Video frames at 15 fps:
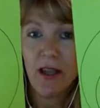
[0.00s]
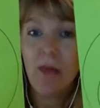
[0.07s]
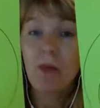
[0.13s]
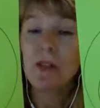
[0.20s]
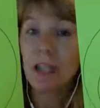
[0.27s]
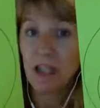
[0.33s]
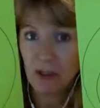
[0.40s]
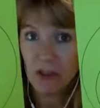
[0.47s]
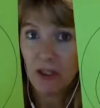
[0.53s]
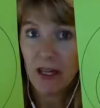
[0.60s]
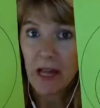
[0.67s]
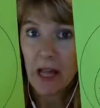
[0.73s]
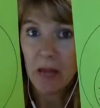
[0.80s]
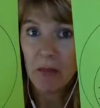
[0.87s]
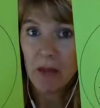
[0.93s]
particularly
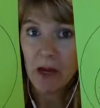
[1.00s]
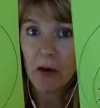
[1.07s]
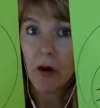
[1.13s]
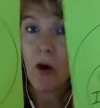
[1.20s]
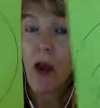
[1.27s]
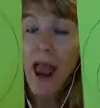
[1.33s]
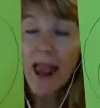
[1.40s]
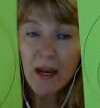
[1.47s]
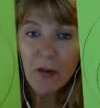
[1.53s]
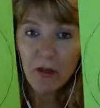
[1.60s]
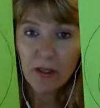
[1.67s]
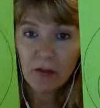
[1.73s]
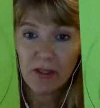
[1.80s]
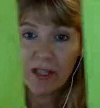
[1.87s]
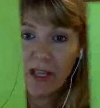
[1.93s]
in elementary or
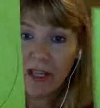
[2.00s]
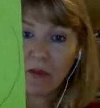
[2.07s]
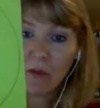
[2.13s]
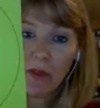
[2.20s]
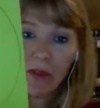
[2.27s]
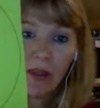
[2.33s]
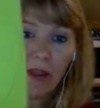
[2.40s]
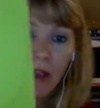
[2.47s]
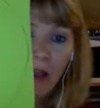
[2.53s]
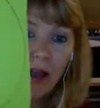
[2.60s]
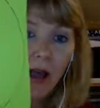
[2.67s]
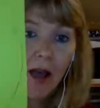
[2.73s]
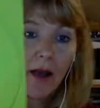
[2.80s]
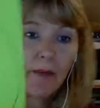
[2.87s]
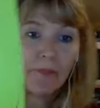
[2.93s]
anyone who's dealing with
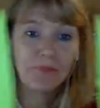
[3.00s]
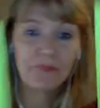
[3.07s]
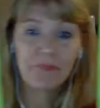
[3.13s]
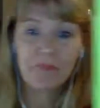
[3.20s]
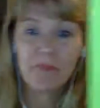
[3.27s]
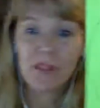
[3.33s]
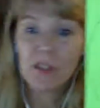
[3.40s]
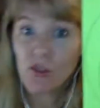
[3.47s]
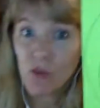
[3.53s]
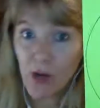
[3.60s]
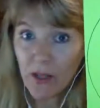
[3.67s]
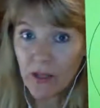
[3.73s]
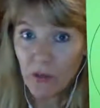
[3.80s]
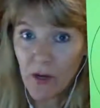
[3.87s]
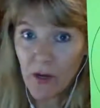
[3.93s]
um,
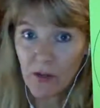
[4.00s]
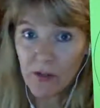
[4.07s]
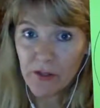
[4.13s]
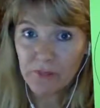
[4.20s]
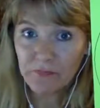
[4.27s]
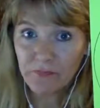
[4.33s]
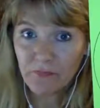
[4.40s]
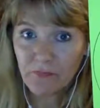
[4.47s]
struggling readers.